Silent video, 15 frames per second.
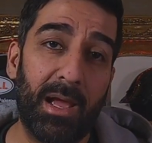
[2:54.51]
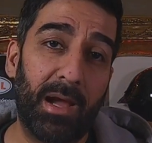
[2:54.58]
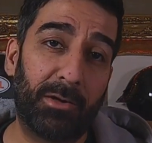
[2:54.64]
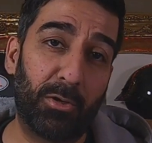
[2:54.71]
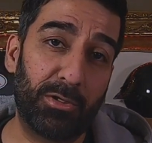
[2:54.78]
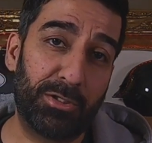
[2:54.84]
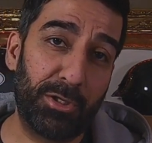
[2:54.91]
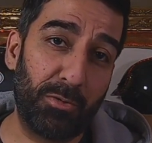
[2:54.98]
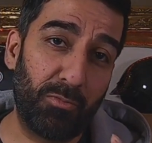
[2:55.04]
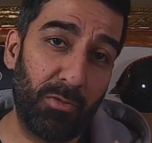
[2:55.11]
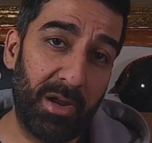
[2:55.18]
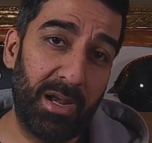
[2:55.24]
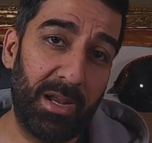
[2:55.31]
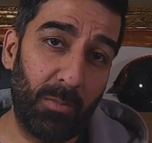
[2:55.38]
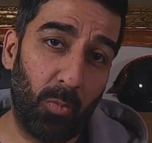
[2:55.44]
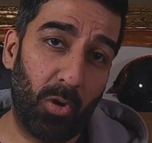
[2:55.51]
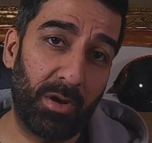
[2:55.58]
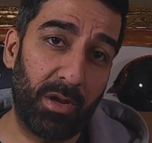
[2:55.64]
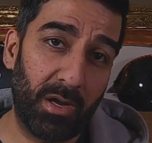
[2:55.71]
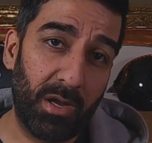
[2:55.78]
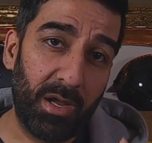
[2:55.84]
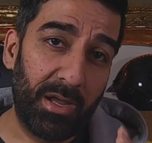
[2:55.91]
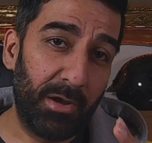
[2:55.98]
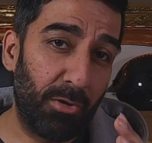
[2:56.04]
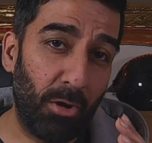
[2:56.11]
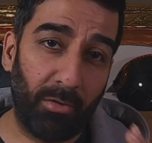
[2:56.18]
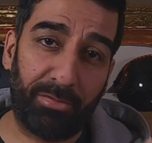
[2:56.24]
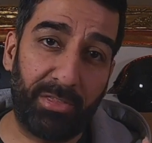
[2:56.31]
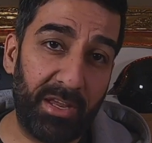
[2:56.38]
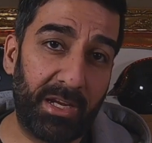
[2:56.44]
because you really want to
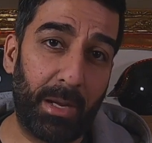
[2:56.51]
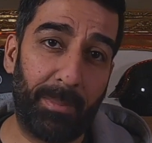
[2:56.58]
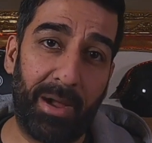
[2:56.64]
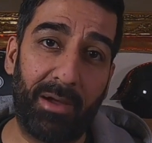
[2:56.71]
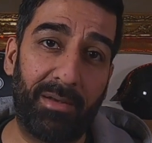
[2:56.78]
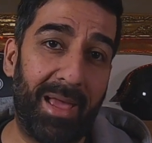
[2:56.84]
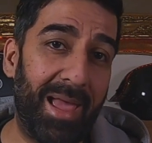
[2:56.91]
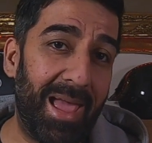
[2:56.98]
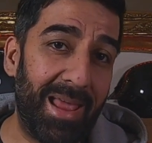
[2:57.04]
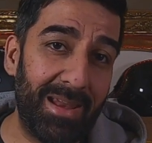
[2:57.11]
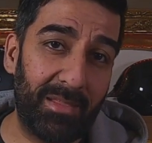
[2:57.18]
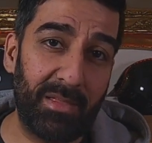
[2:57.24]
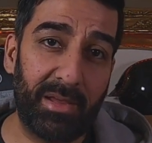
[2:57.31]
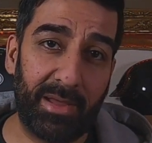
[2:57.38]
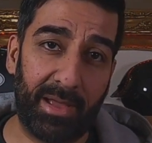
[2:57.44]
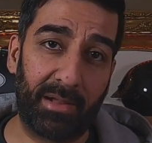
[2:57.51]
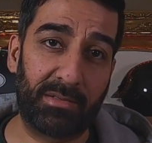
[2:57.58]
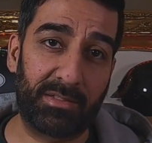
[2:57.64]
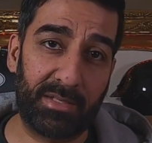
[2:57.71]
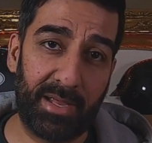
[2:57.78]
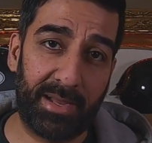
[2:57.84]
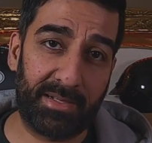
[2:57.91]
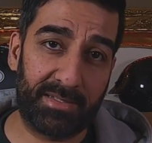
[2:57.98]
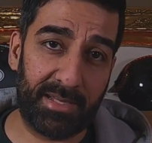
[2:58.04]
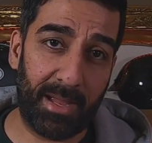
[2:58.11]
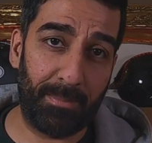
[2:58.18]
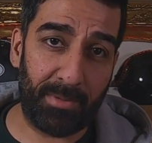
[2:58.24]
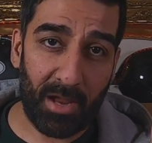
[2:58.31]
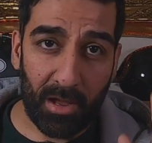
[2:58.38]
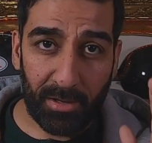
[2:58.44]
not think about anything else
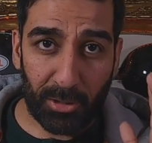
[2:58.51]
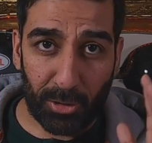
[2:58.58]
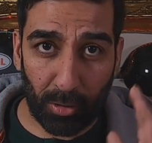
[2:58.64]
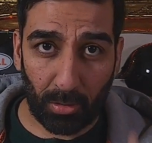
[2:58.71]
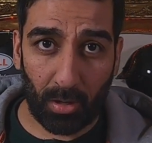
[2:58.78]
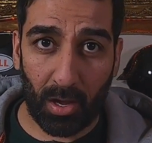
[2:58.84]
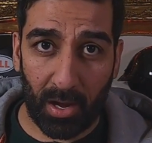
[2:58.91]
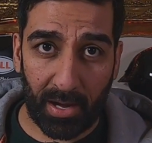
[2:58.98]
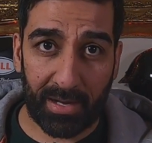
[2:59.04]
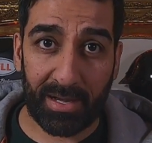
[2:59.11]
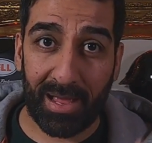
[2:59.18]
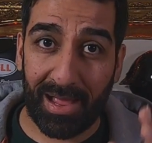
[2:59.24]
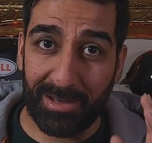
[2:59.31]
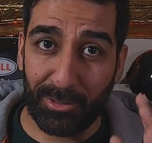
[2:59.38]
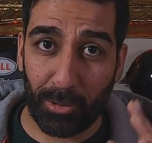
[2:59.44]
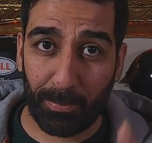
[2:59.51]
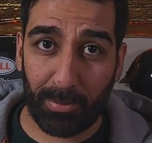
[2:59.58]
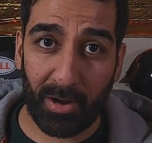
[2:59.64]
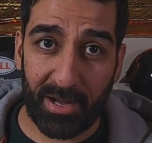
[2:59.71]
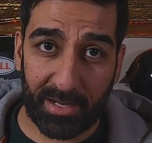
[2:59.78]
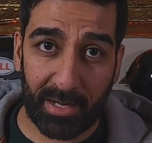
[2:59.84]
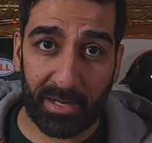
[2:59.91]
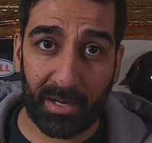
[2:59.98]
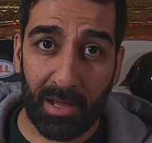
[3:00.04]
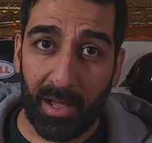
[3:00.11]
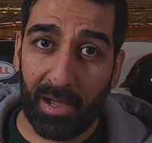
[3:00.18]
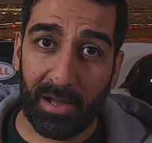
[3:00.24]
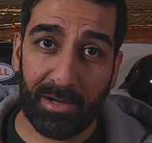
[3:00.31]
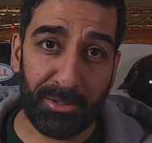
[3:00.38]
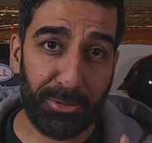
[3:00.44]
except your line and your braking,
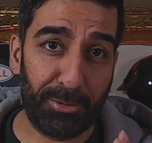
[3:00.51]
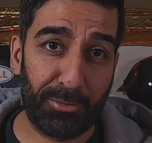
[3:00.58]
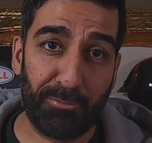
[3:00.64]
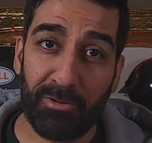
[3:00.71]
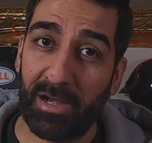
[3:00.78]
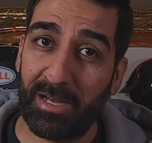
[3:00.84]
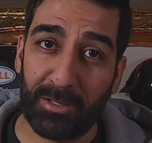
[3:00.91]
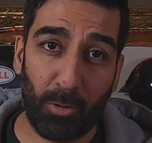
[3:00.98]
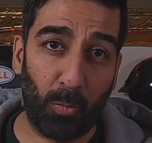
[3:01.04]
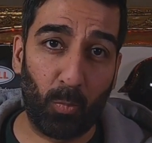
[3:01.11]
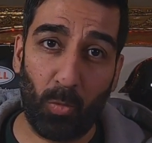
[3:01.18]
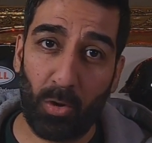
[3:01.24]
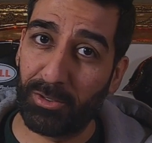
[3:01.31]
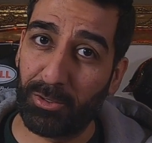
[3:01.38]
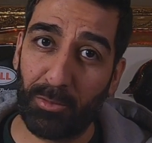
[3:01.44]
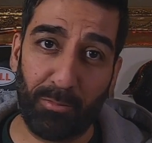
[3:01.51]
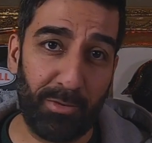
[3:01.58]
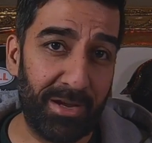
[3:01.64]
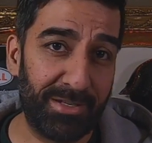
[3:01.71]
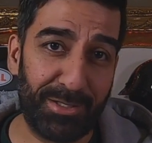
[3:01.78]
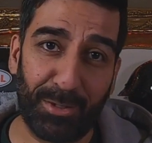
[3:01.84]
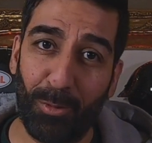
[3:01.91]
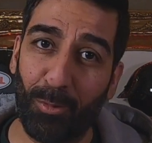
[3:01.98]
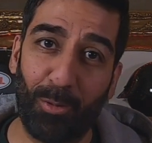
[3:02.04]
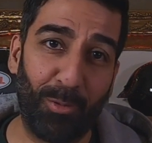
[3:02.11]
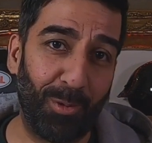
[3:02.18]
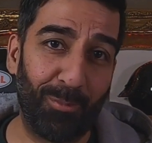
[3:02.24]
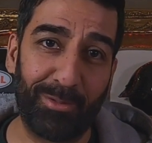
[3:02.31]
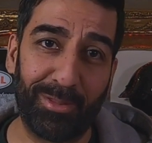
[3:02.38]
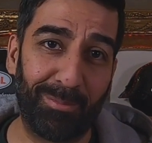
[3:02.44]
and you really don't your rear to go
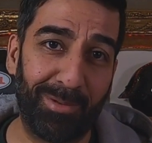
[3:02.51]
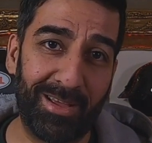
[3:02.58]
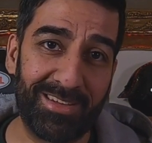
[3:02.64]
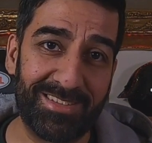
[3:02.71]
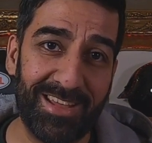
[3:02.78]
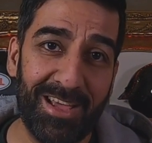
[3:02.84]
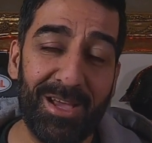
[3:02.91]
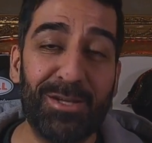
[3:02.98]
all over the place.